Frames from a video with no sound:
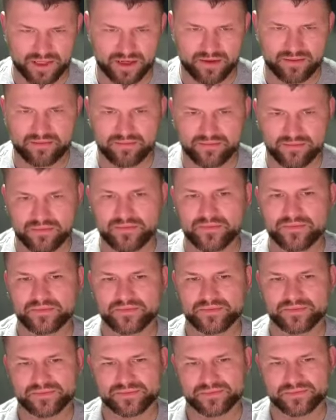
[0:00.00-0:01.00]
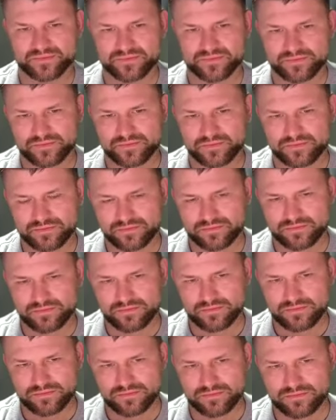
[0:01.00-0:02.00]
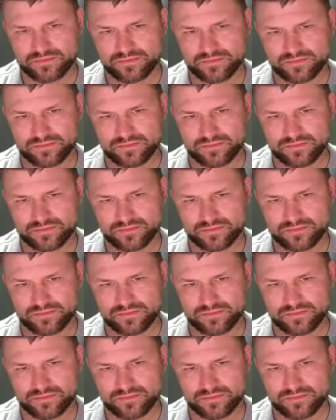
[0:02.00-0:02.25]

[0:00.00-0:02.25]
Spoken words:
is what we find to be, very